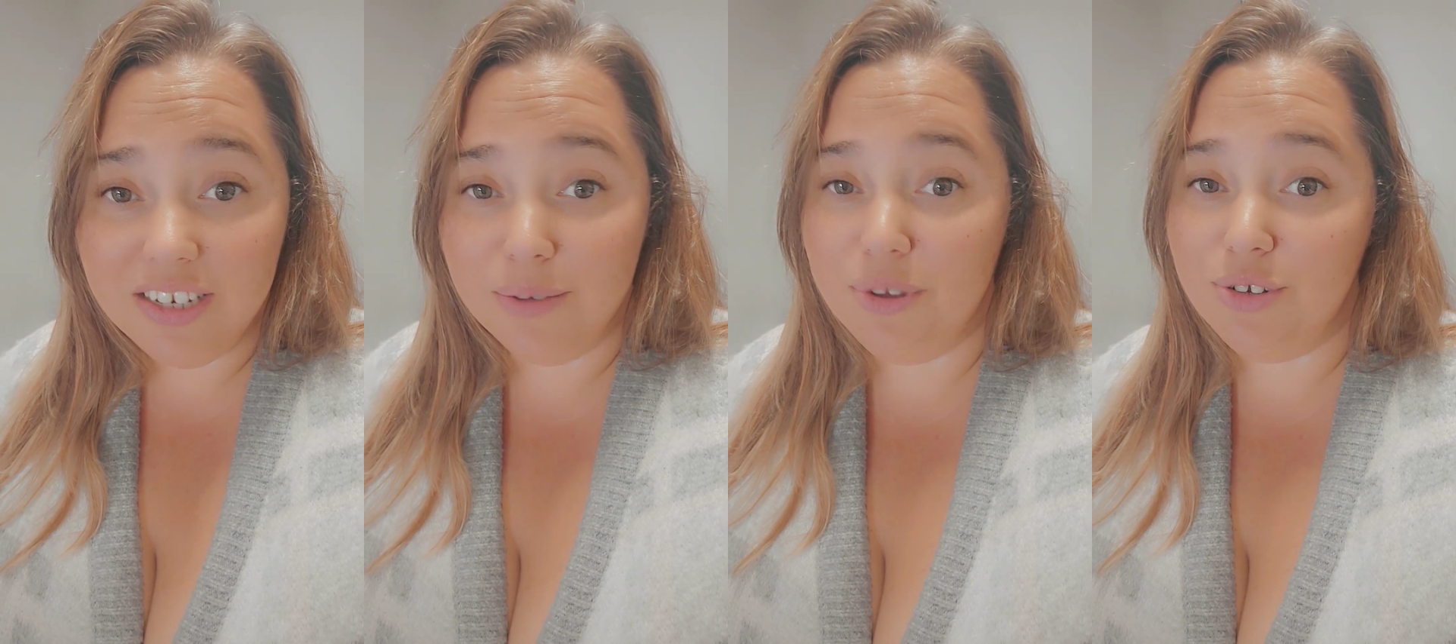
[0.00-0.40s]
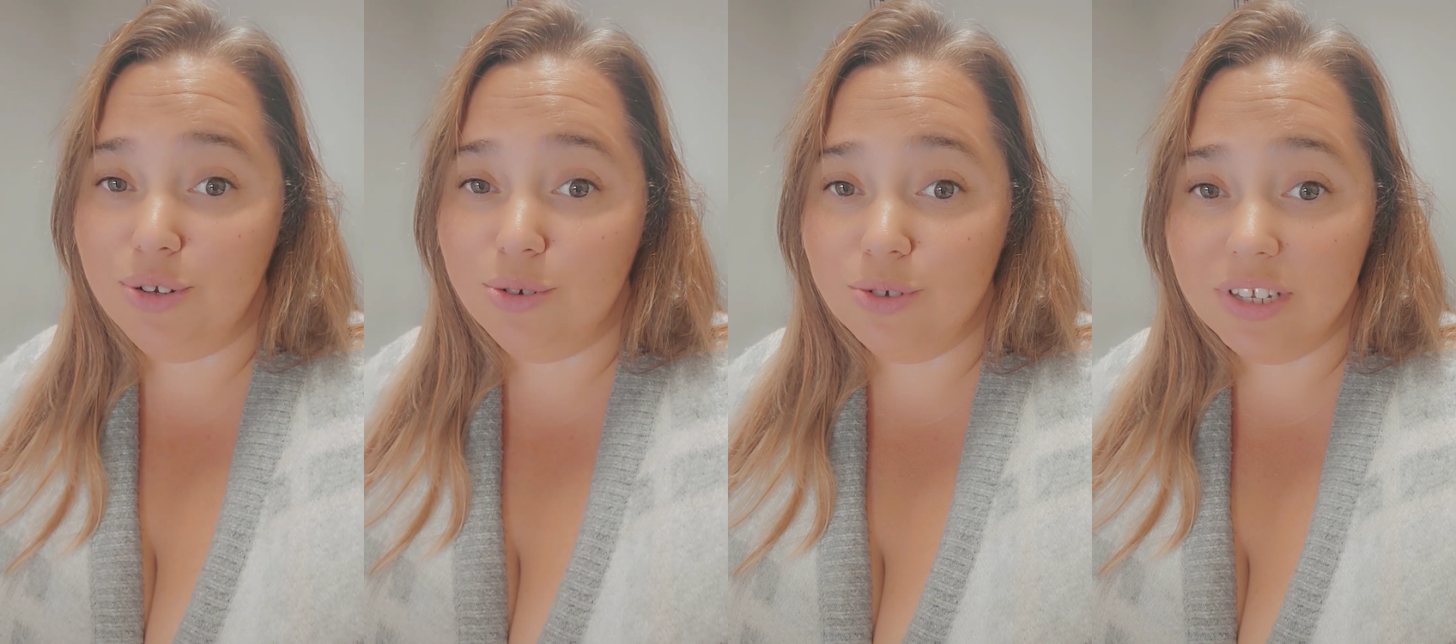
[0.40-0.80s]

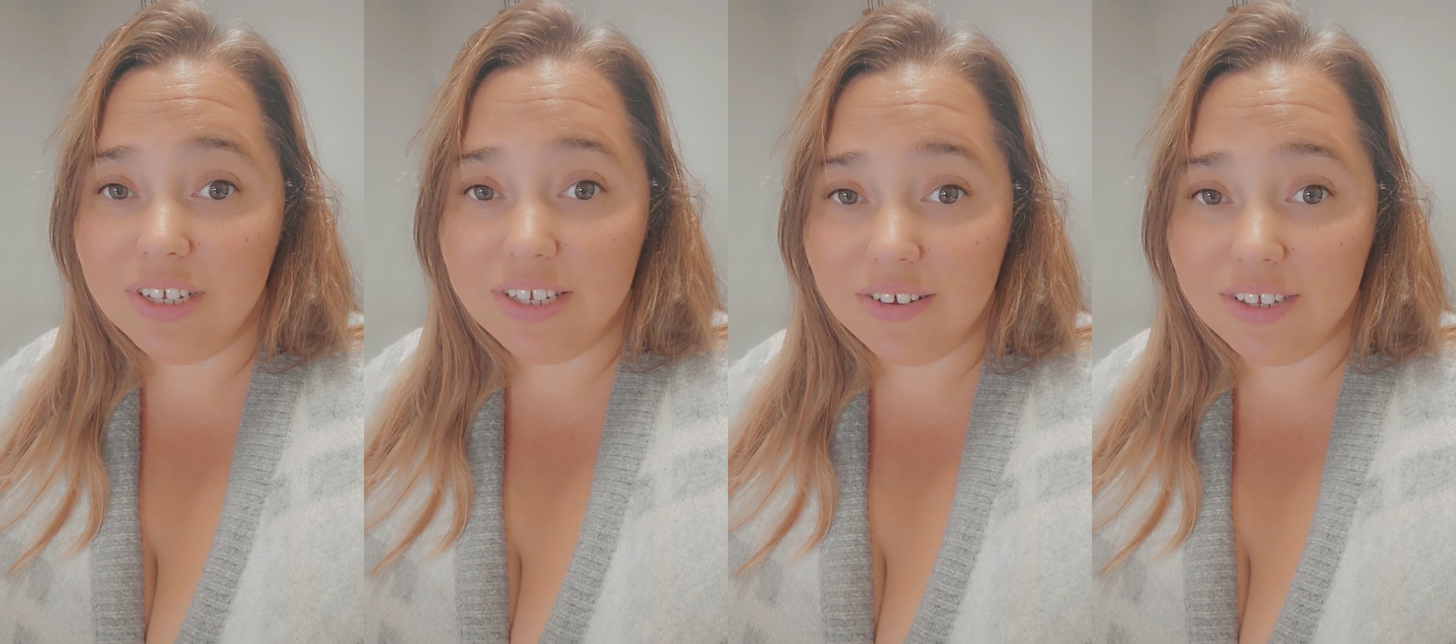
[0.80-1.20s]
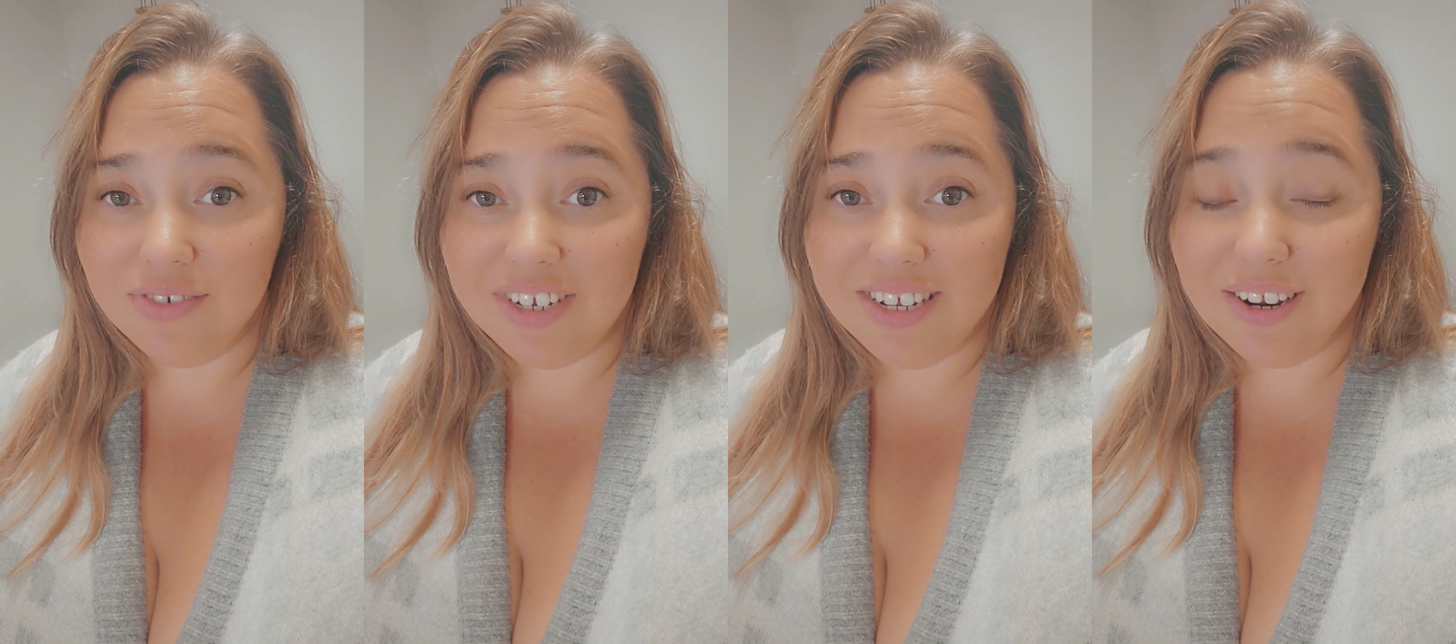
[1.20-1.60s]

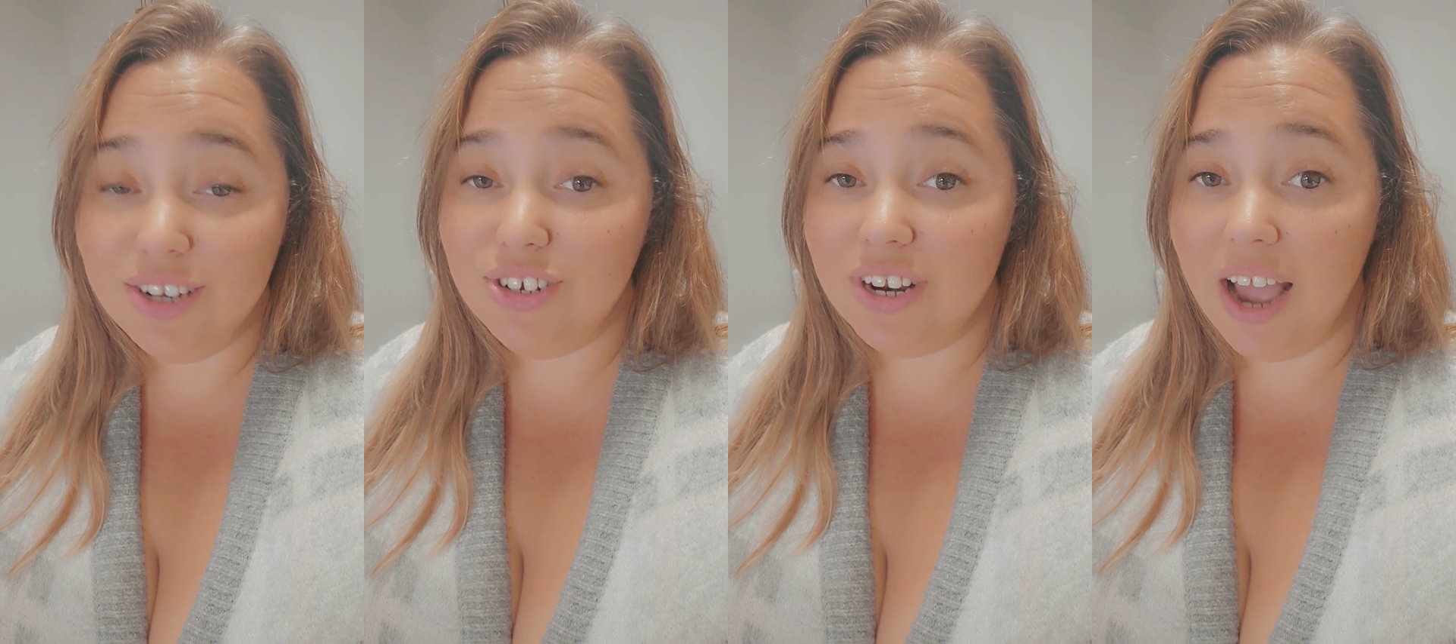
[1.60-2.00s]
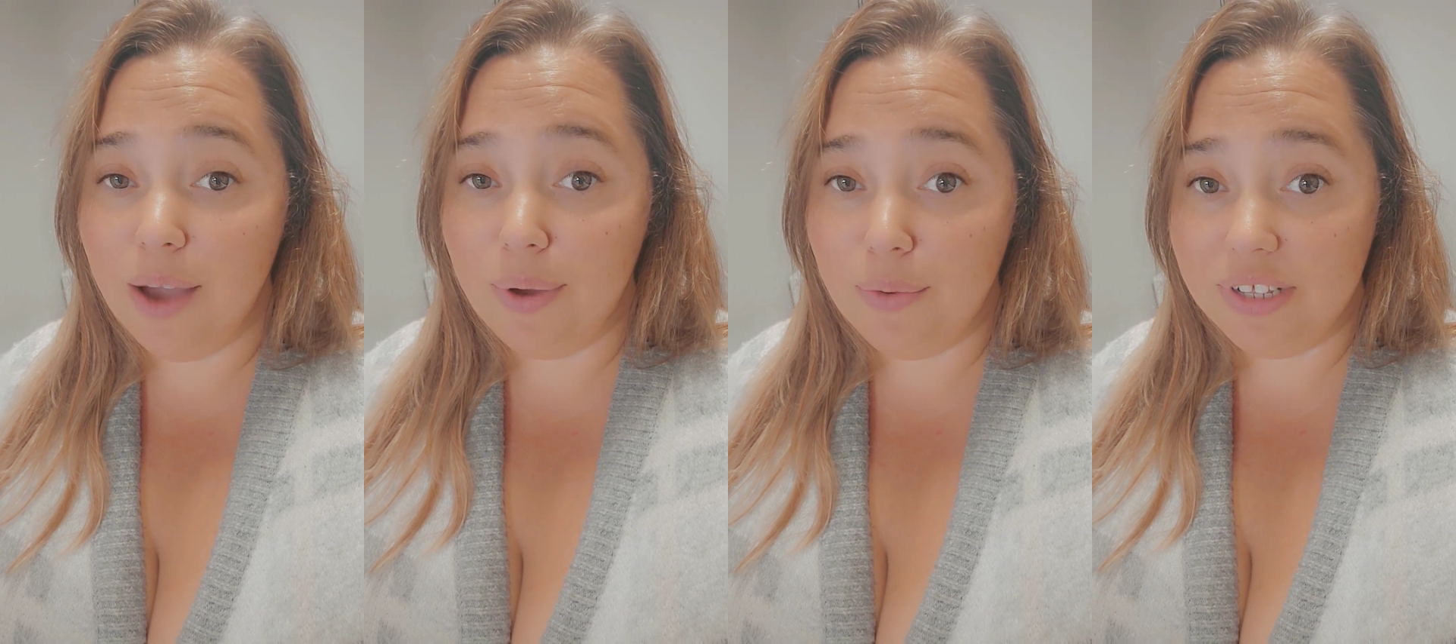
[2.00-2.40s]
W226S1700
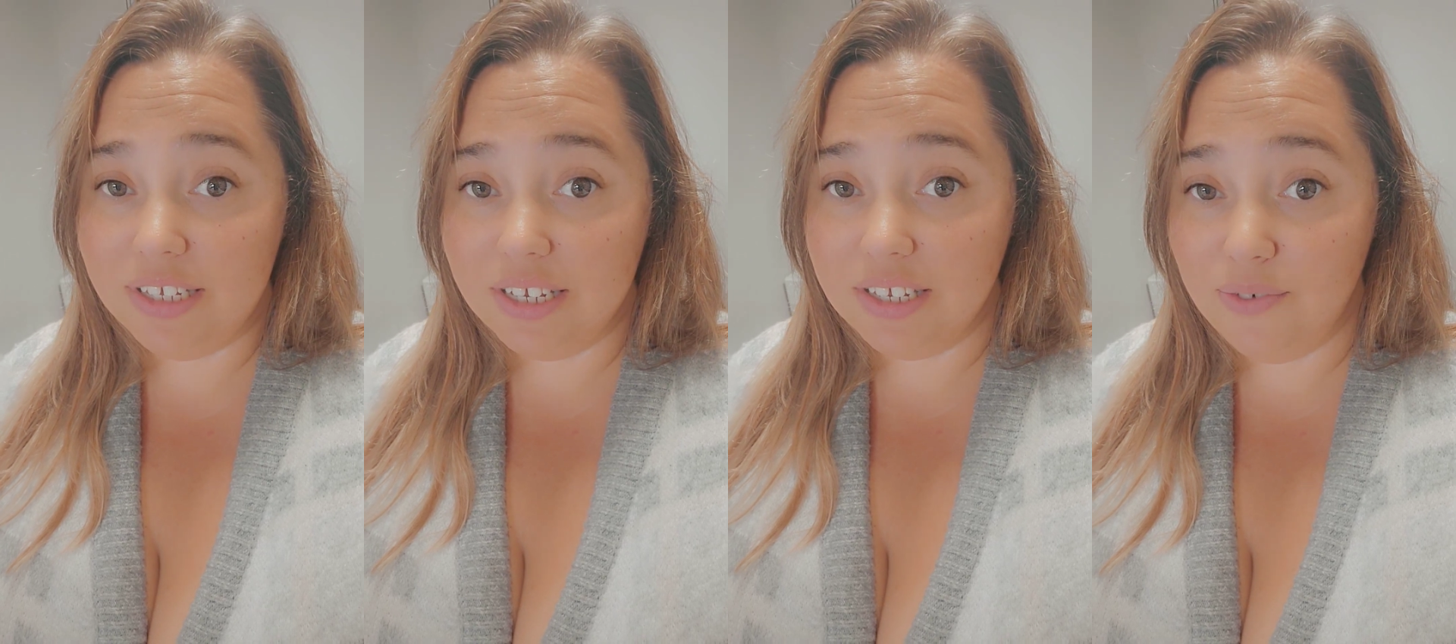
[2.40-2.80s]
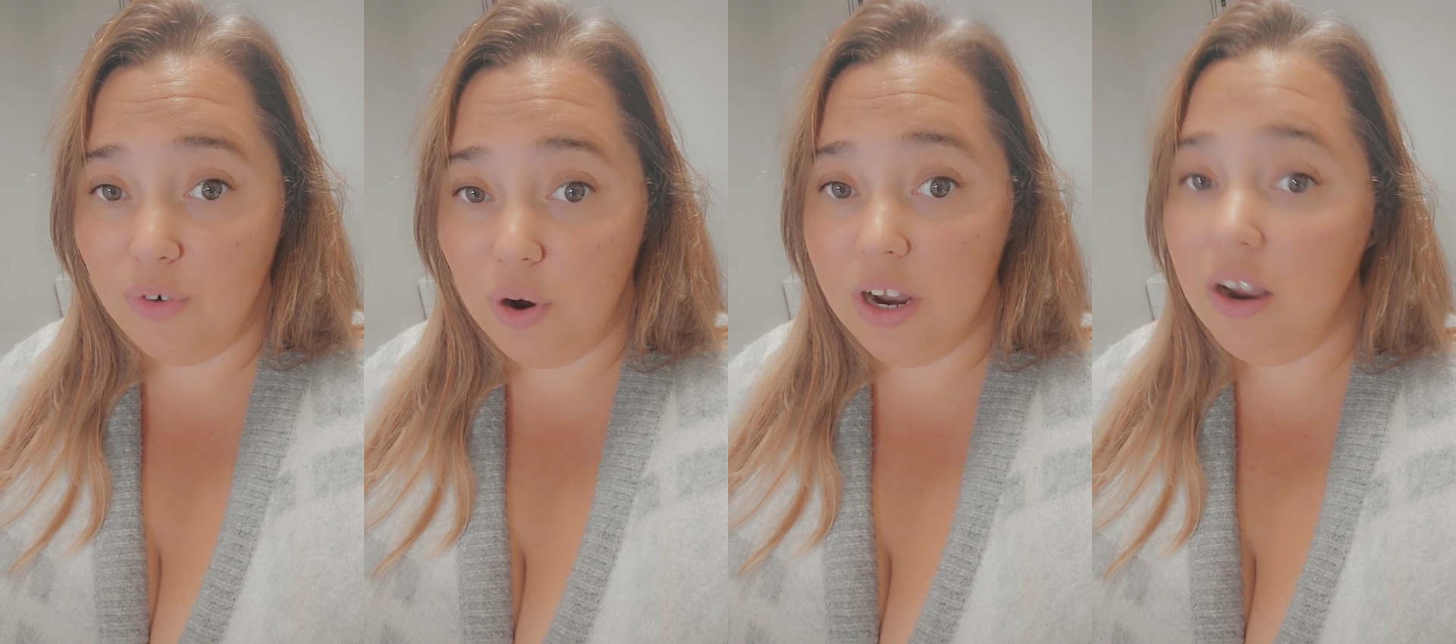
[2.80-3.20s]
Highway
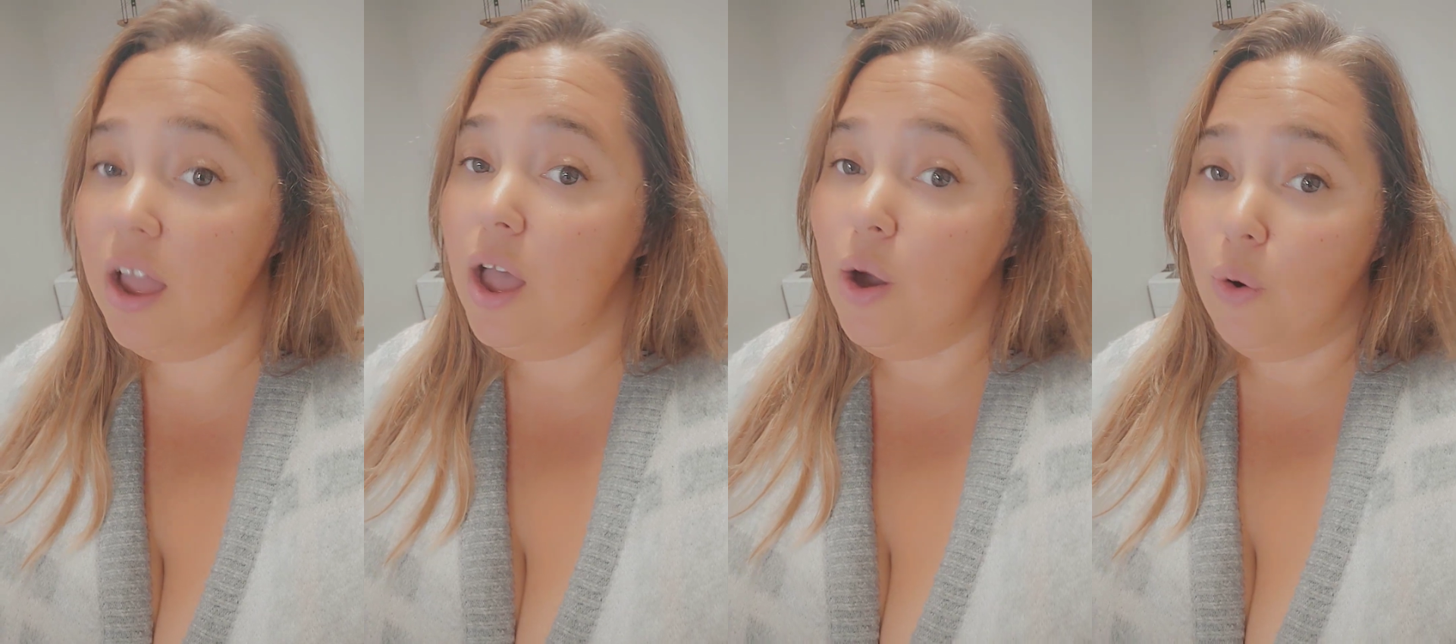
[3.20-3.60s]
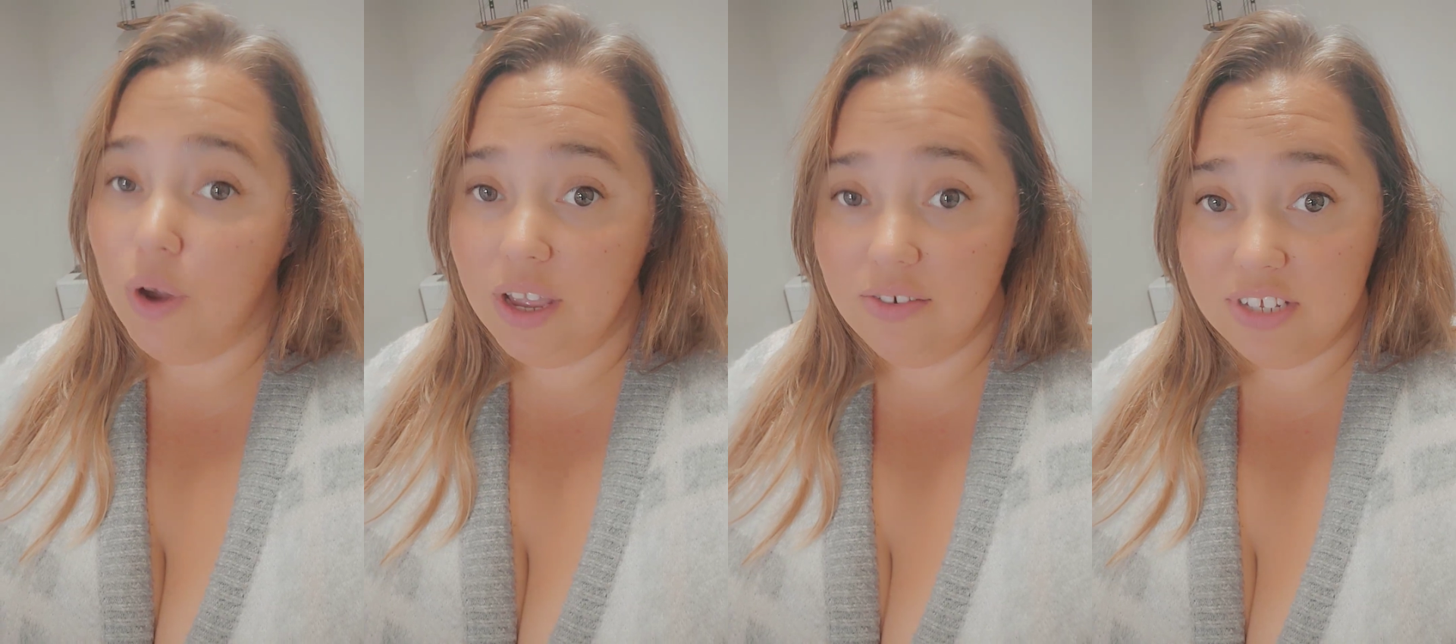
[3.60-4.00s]
164, or
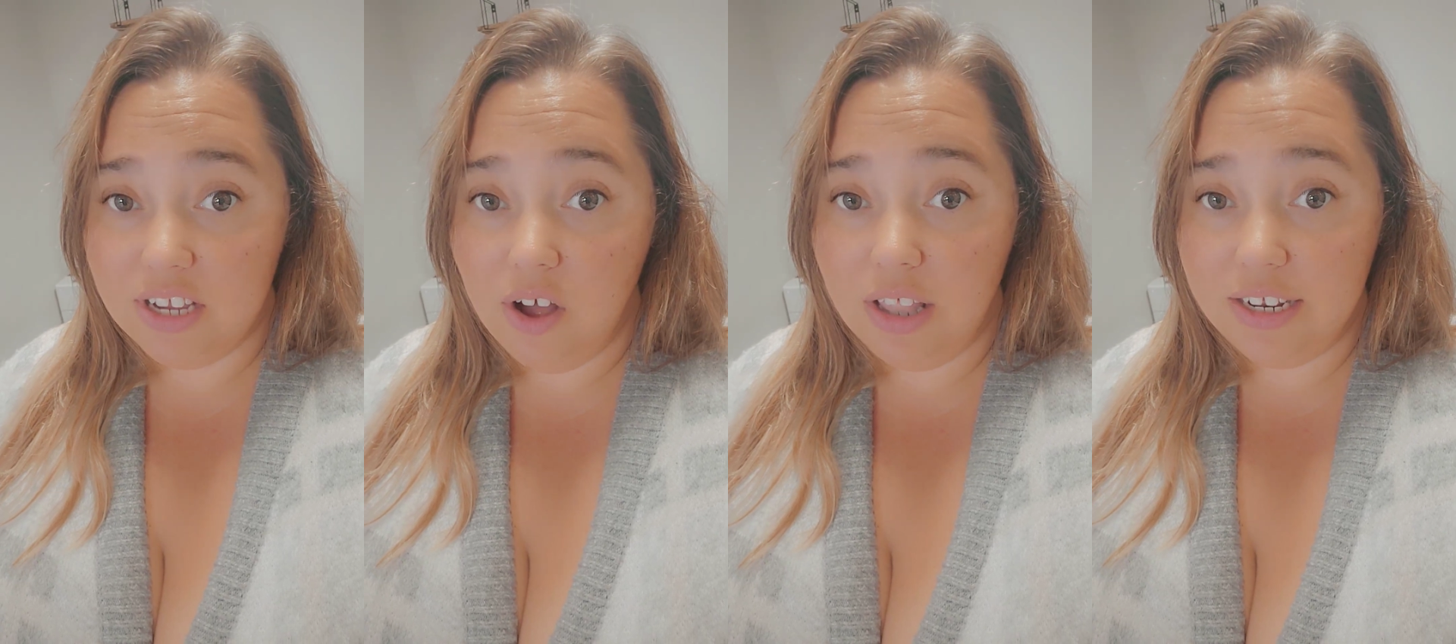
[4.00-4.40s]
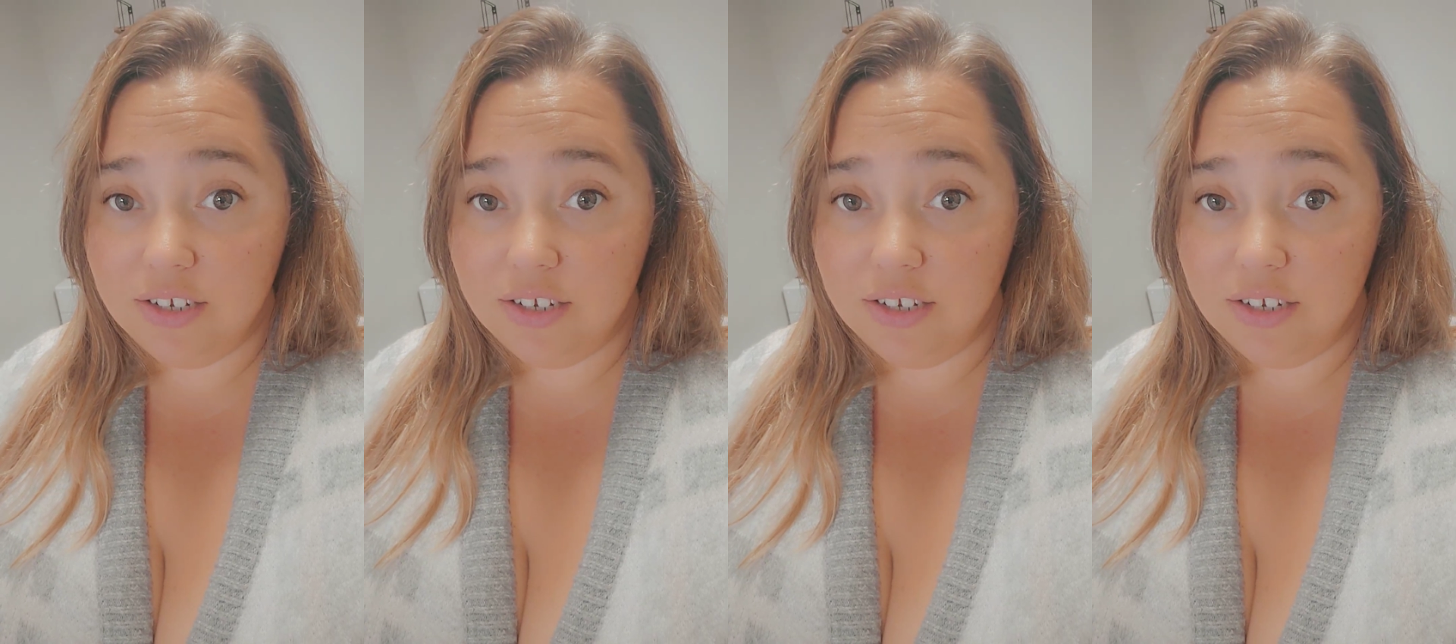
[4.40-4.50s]
you can give us a call at